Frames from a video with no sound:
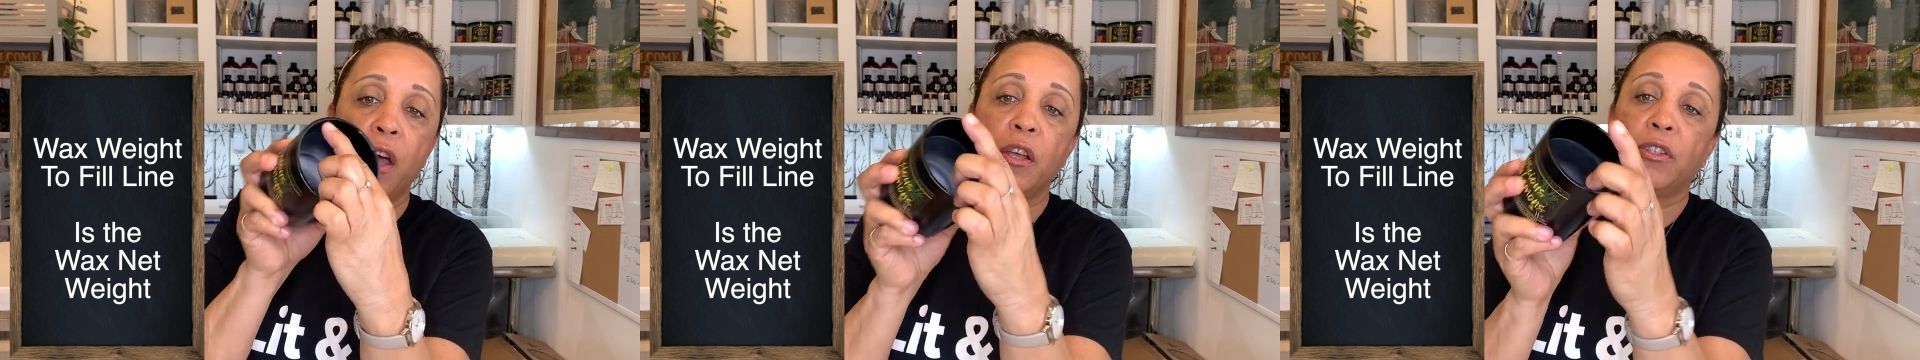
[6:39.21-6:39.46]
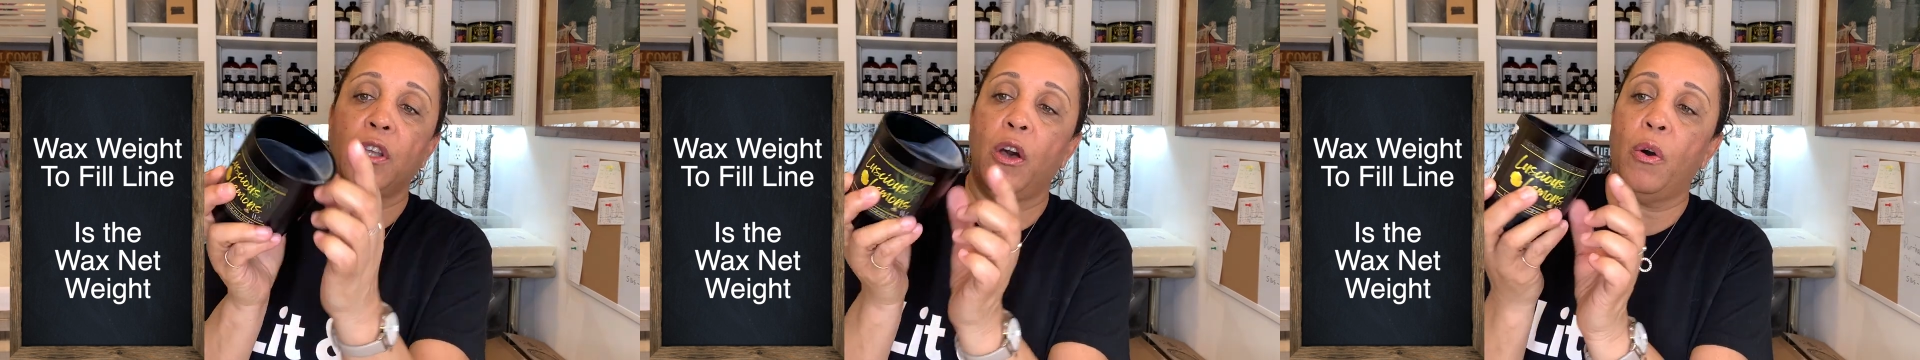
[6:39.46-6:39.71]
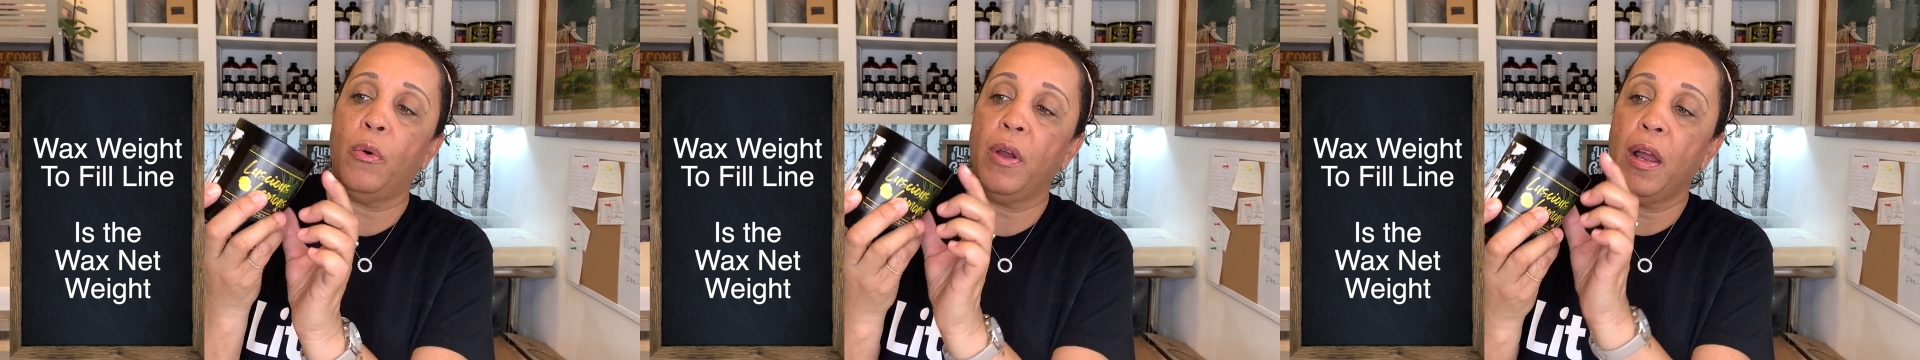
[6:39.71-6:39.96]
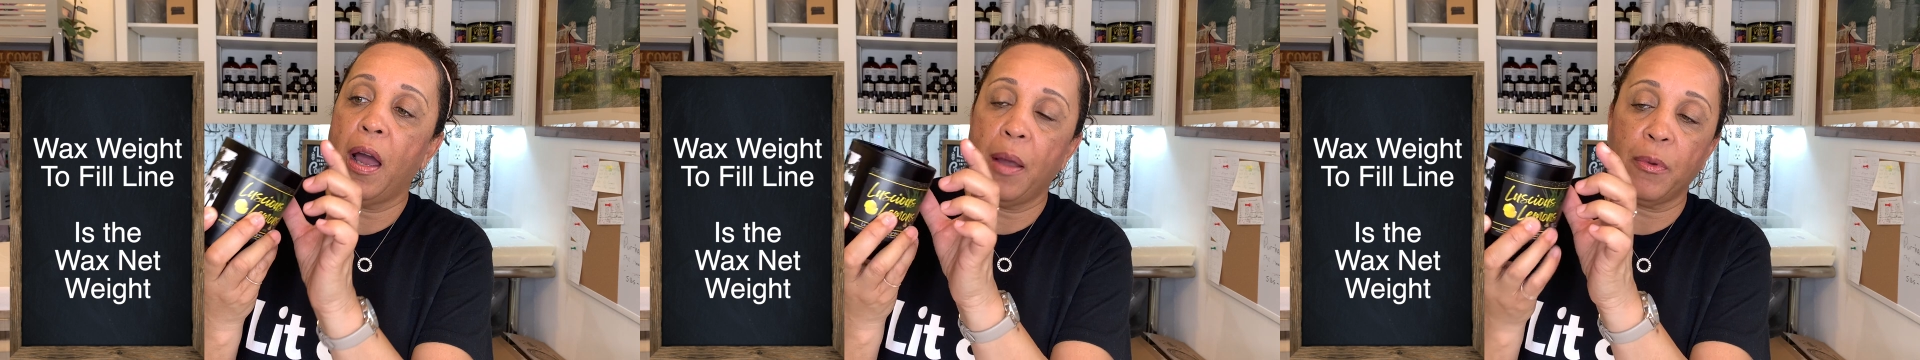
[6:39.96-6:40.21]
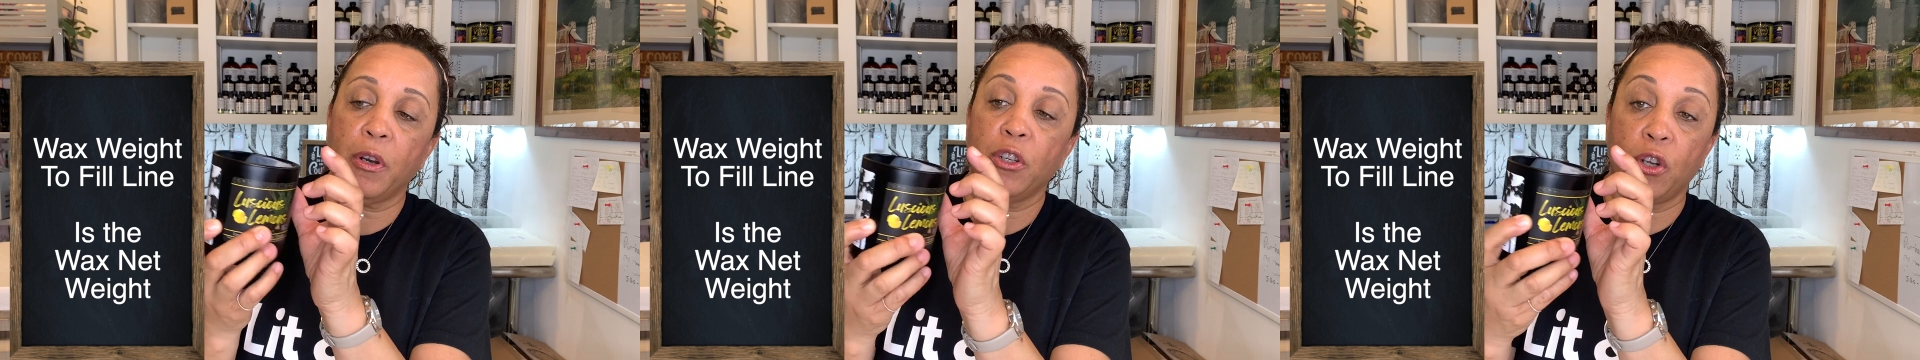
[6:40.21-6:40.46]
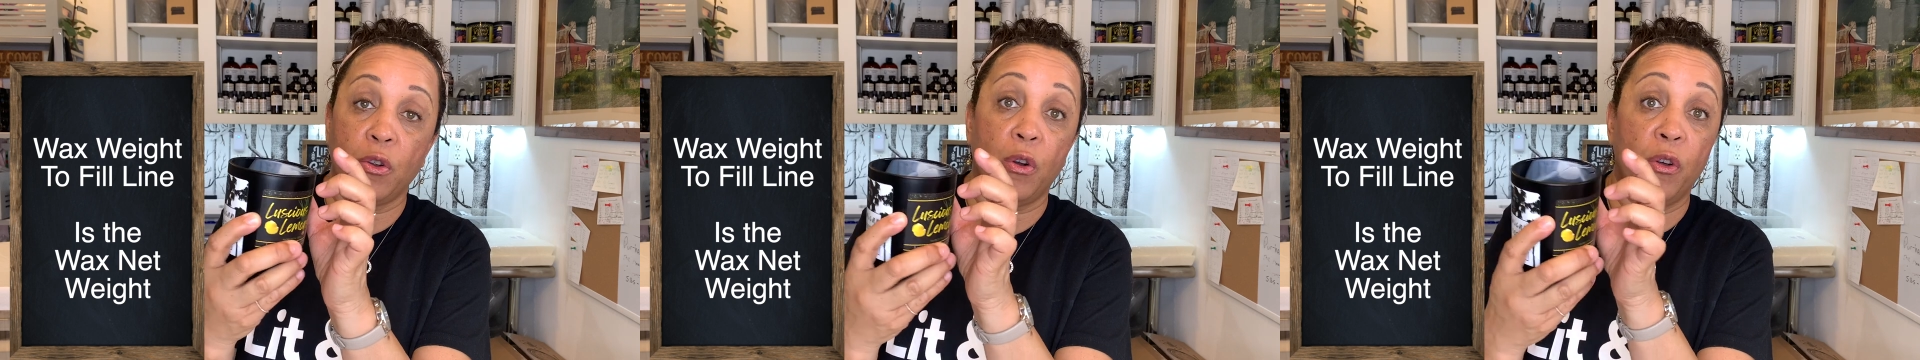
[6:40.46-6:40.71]
So I'm going to
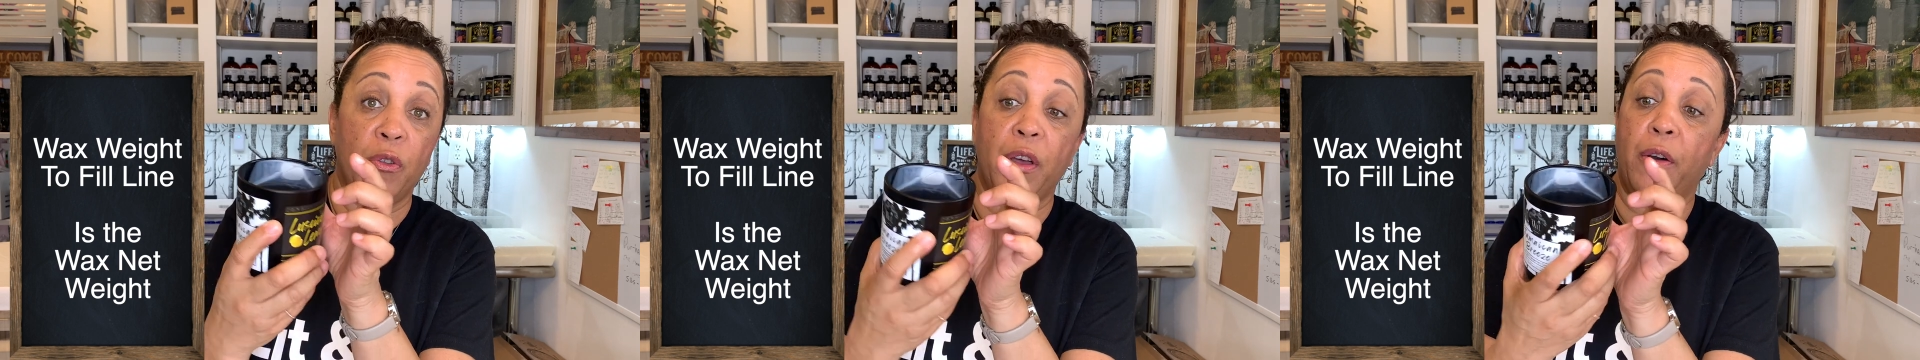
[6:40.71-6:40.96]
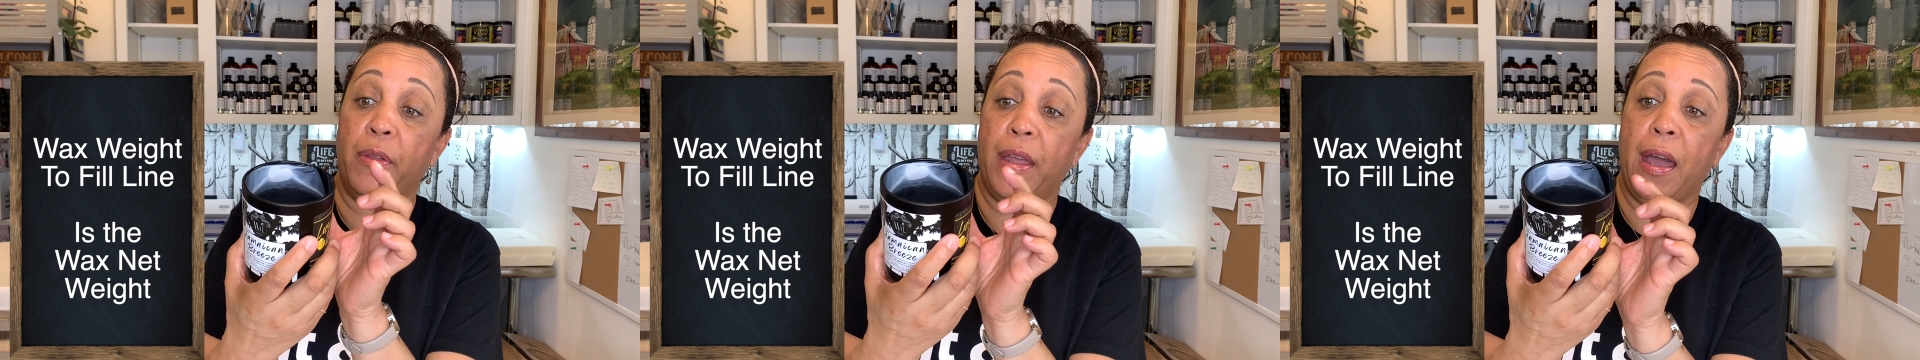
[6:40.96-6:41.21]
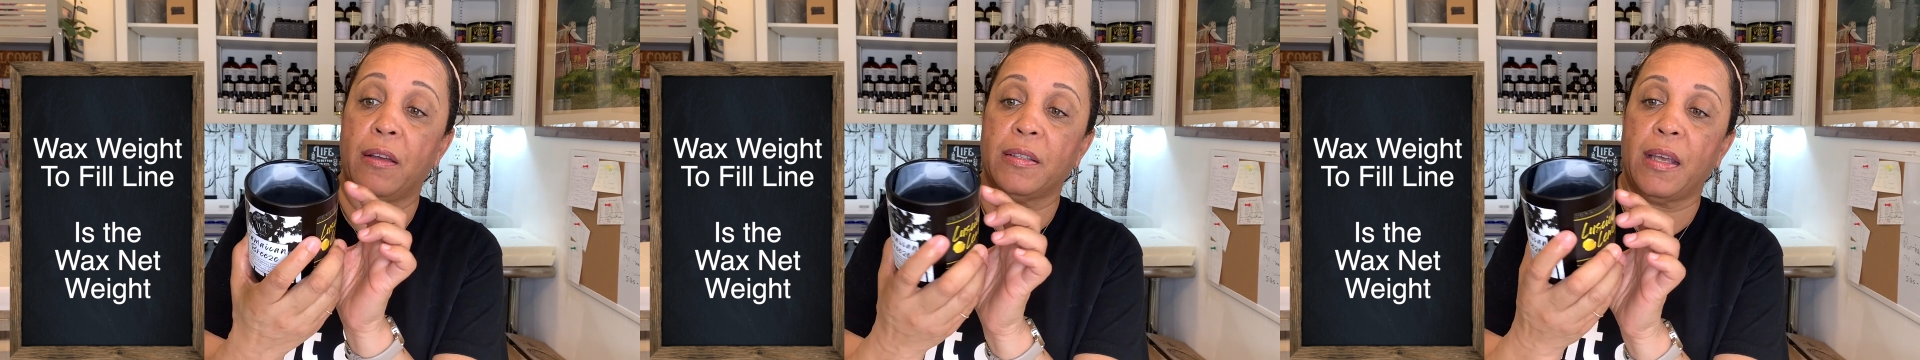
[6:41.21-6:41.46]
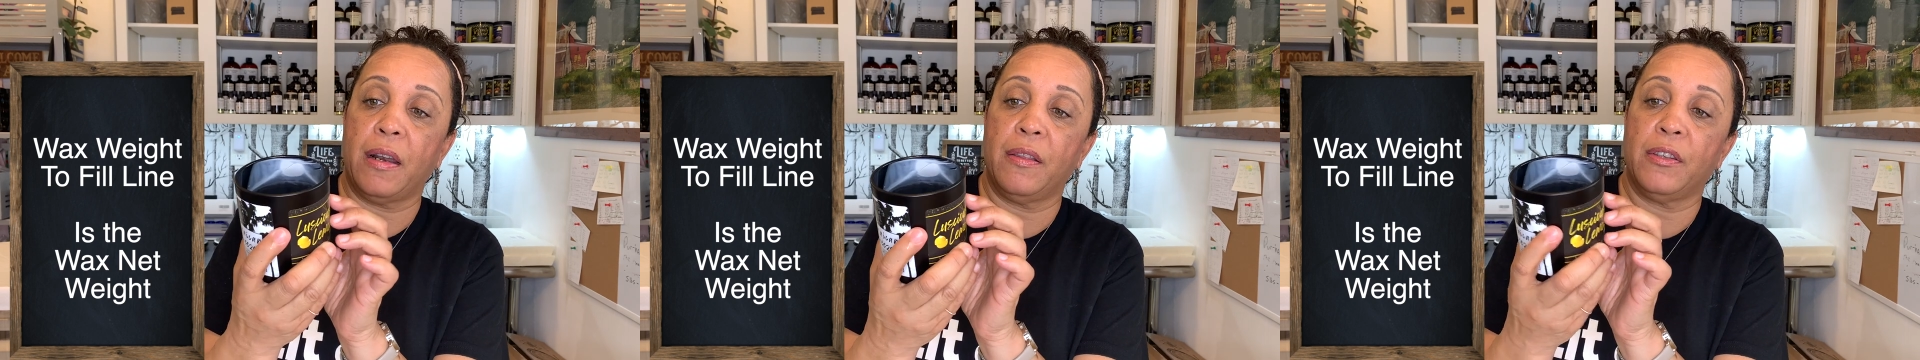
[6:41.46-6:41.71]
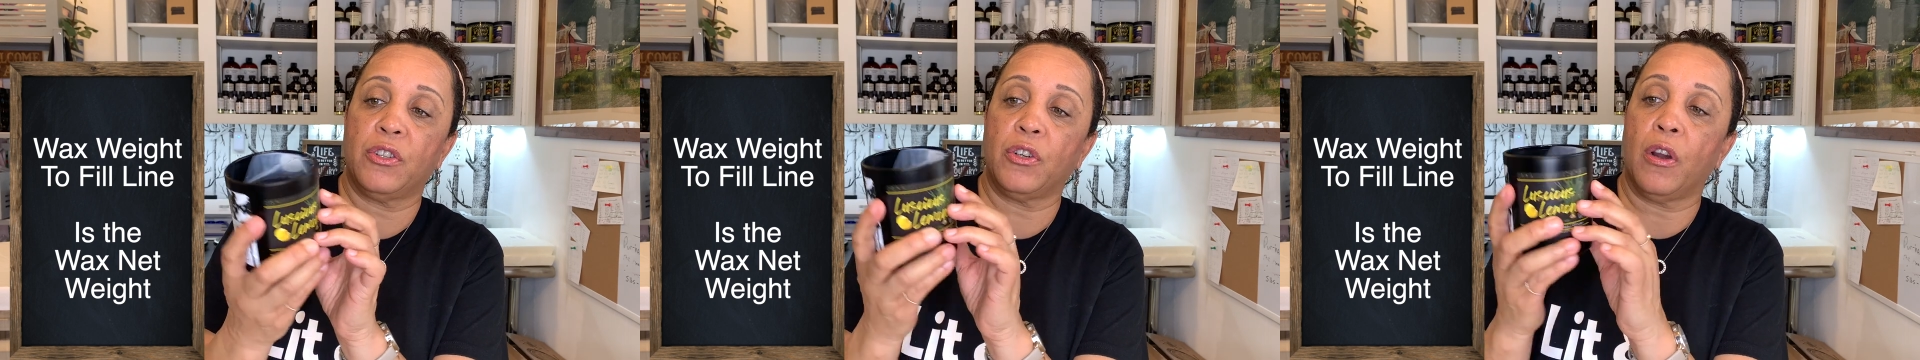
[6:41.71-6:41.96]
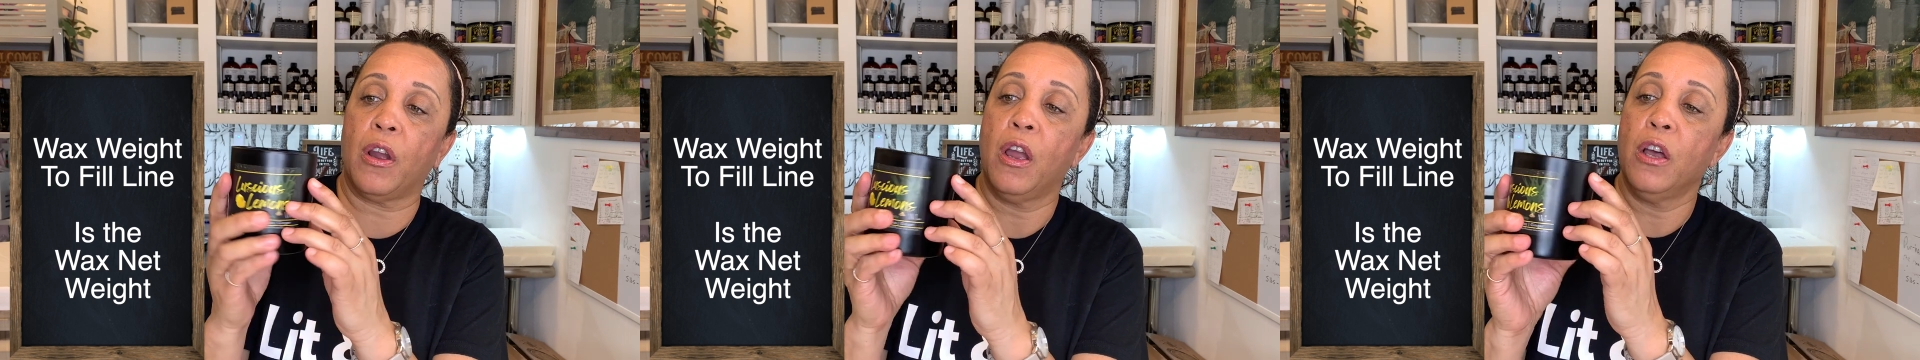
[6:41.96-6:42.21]
show you on, on the outside of this
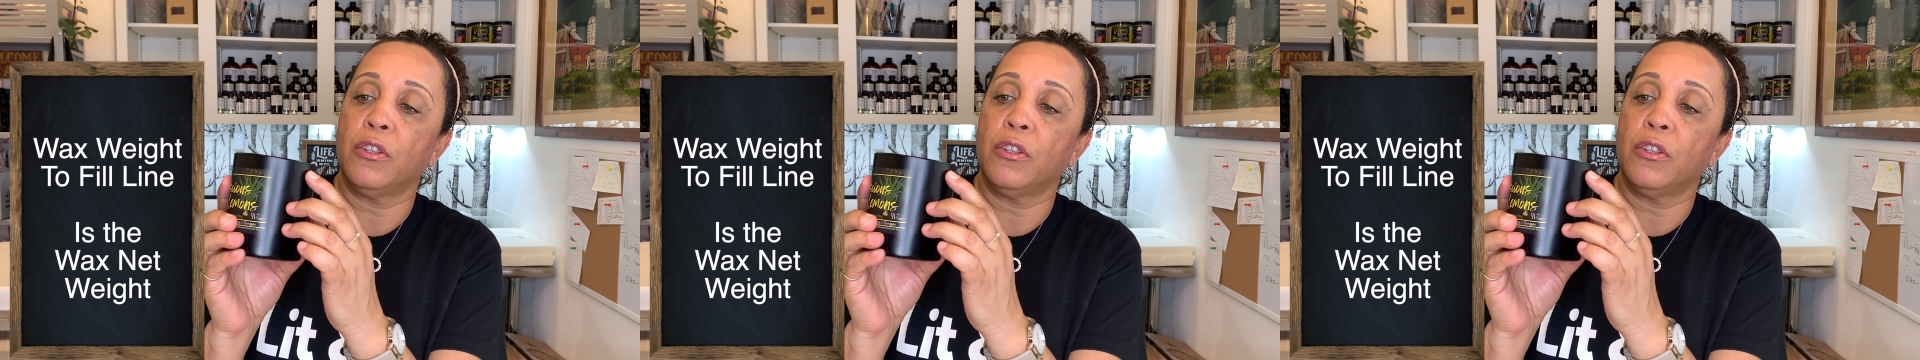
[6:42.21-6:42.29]
jar.